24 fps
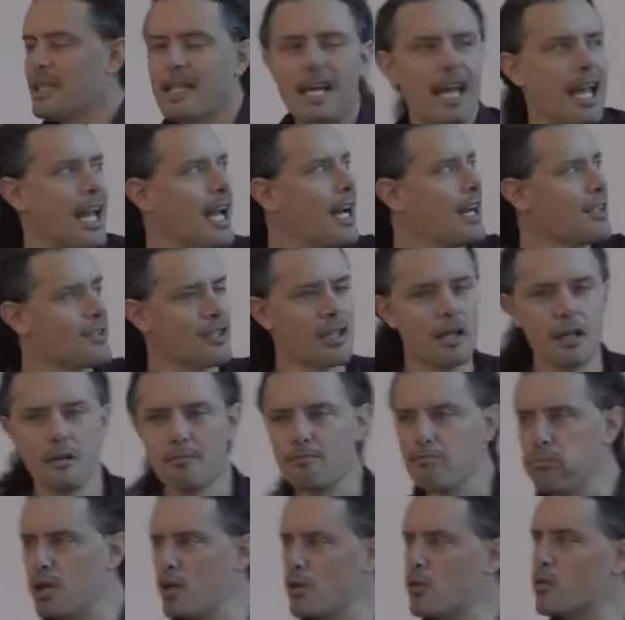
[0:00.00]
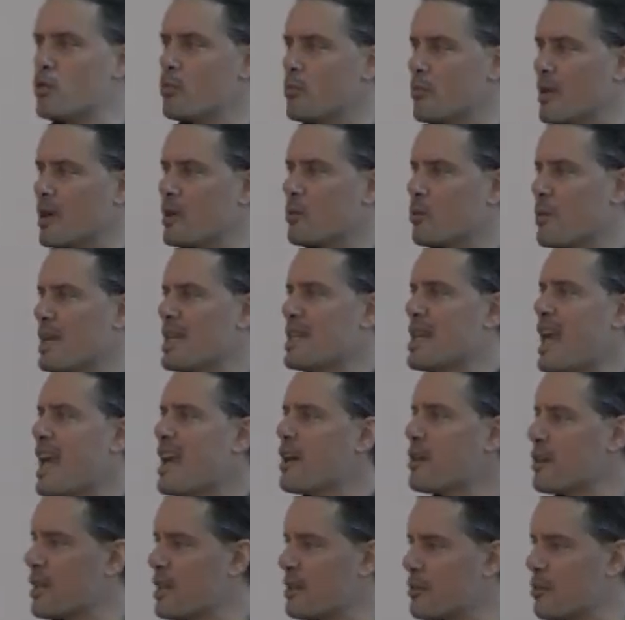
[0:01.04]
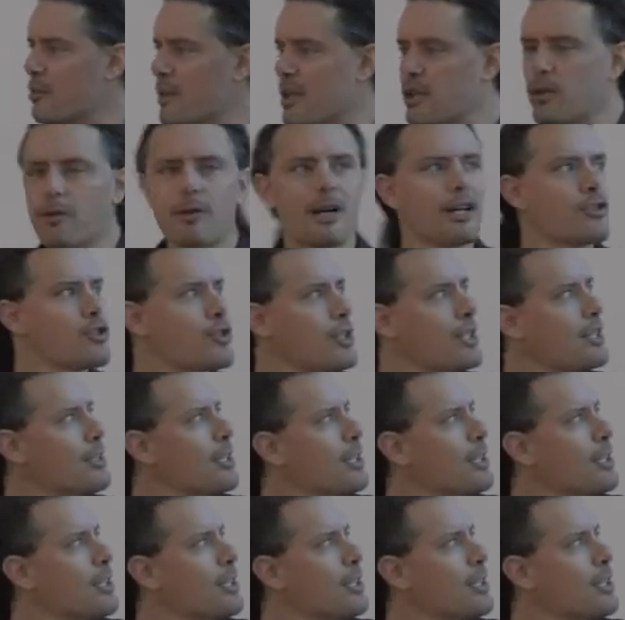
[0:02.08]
And boom, we nail it, we crush it